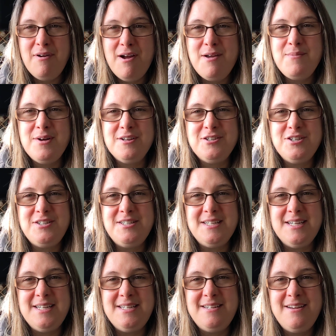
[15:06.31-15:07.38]
very much
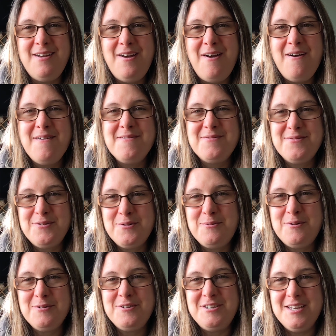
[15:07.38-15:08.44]
indeed for
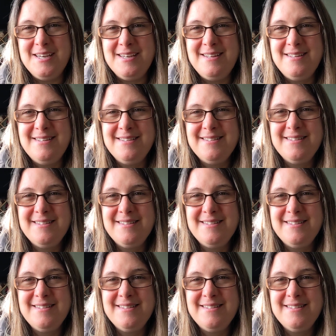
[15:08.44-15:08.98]
watching.